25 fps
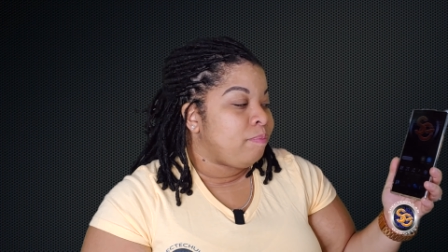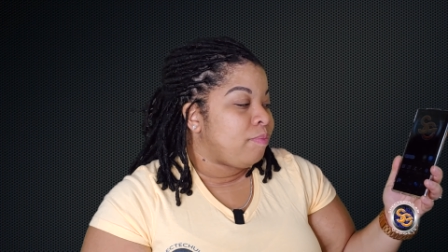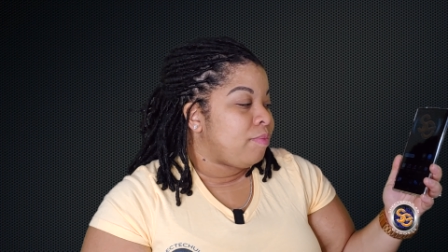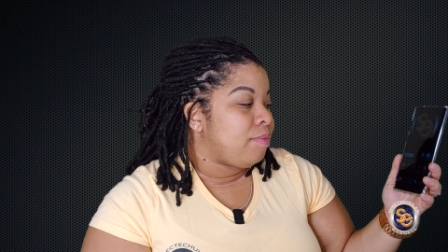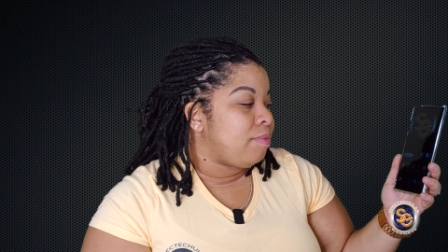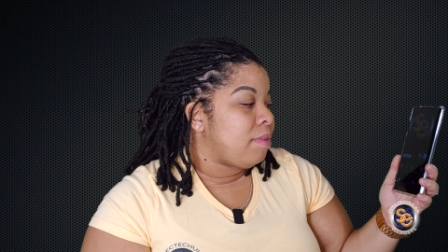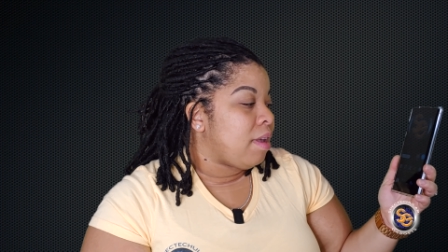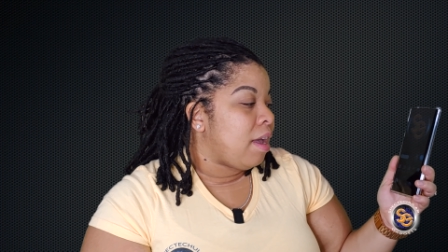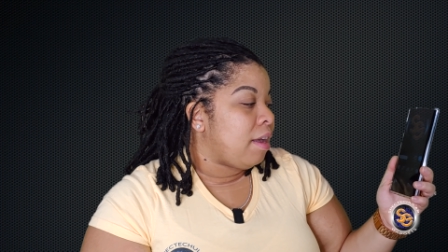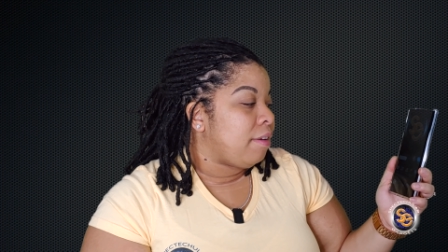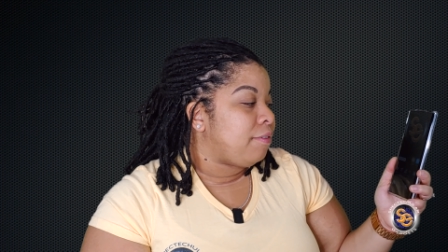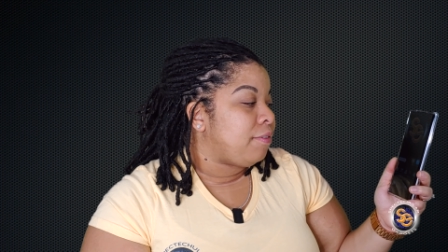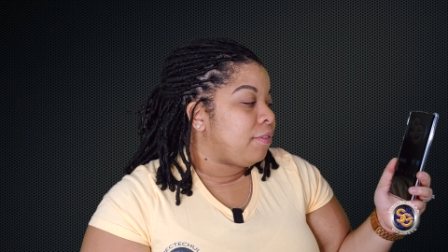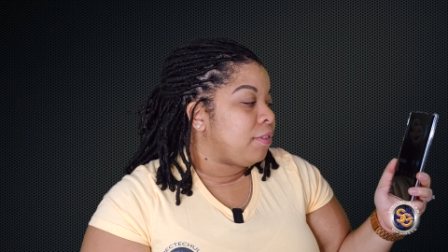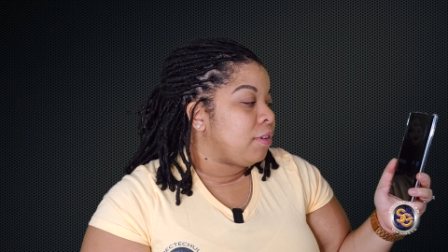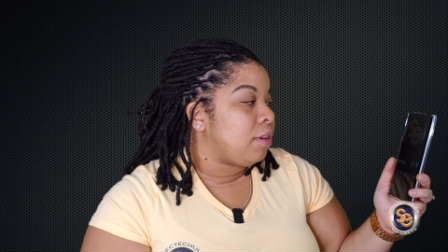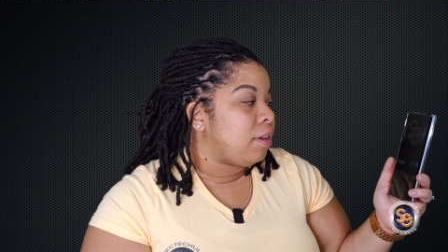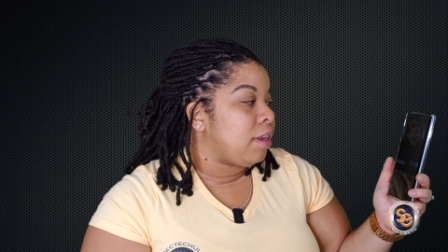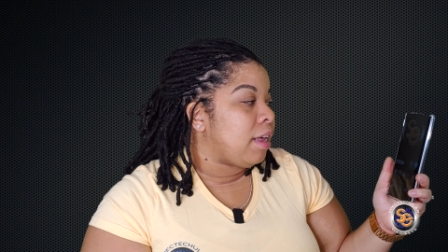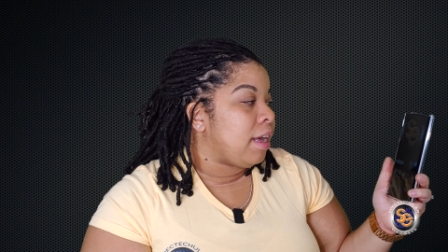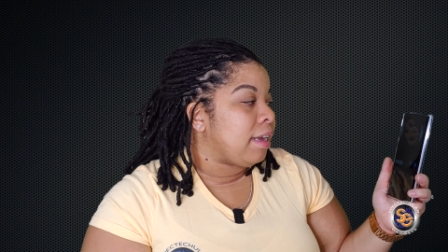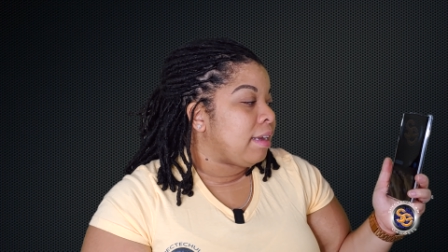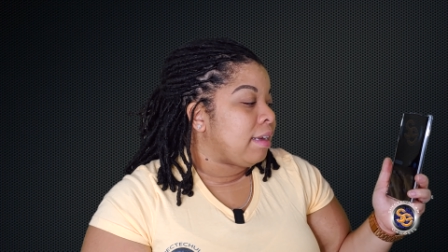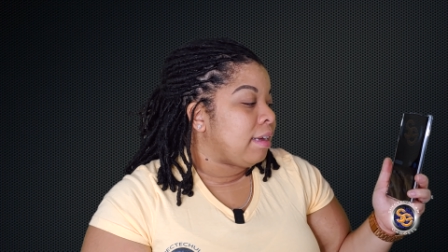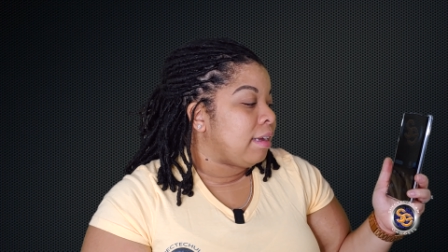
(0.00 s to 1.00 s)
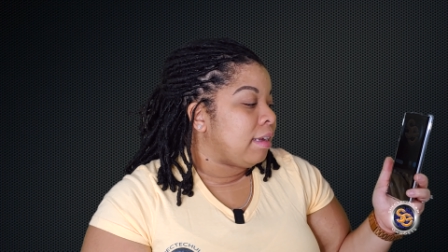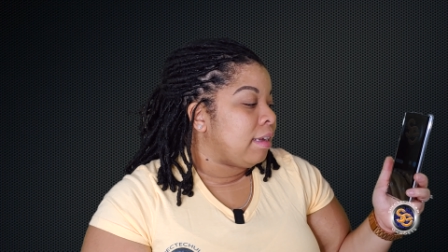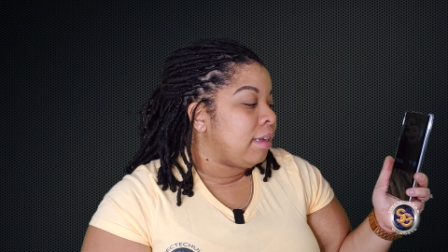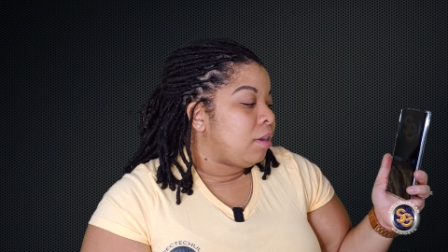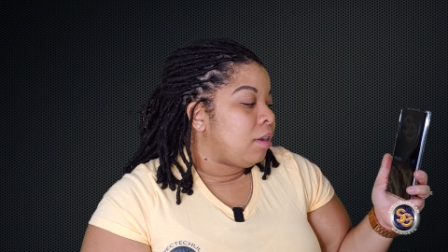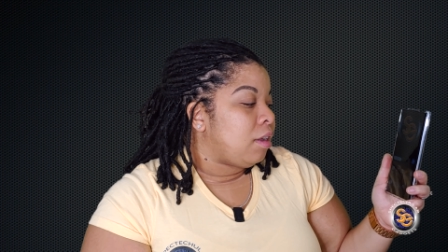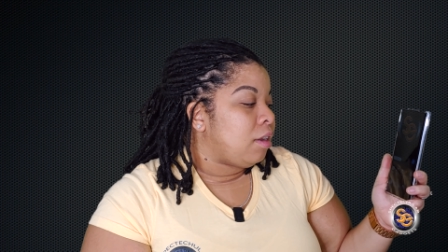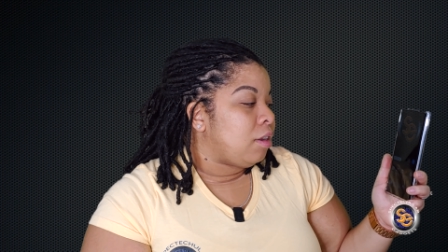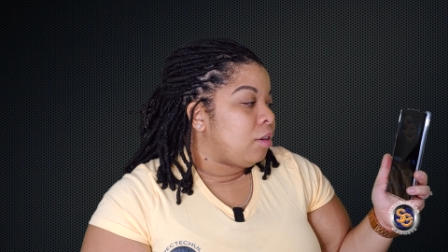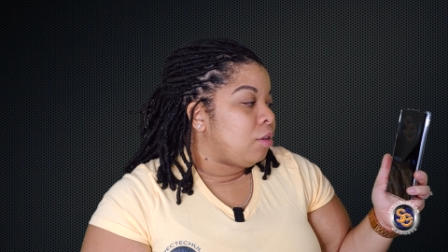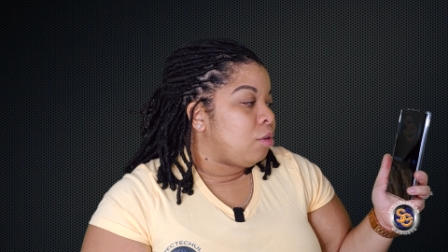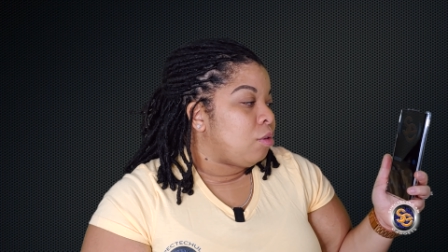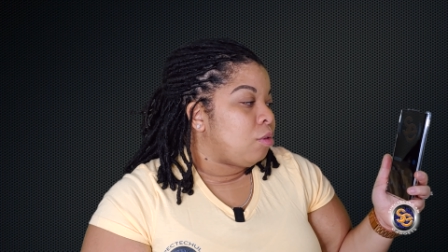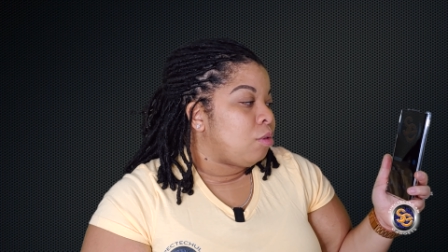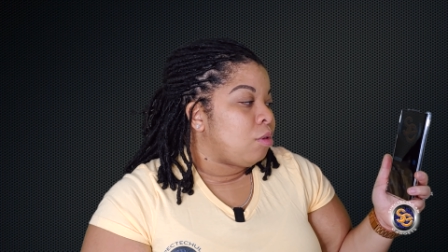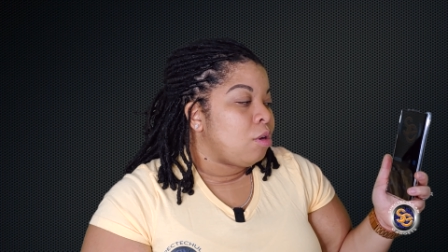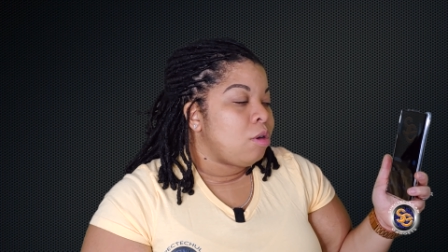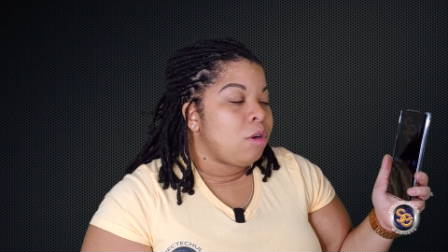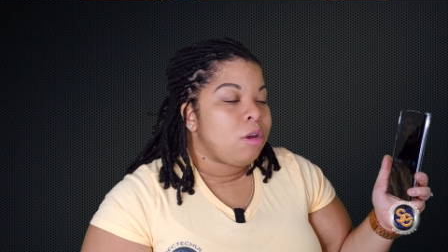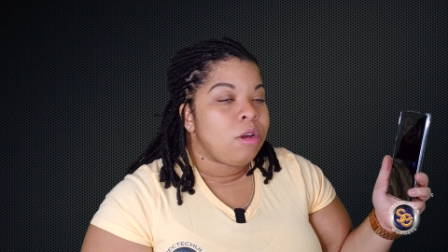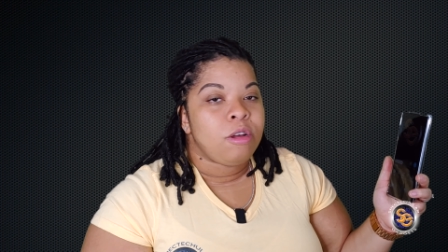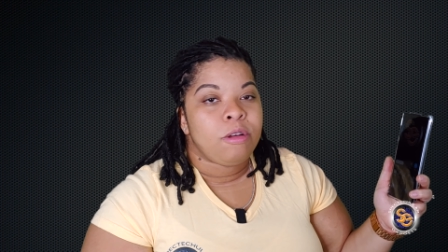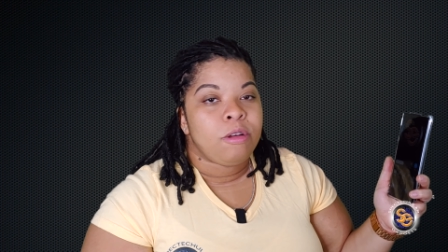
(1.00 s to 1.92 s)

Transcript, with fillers: not feel like a, a little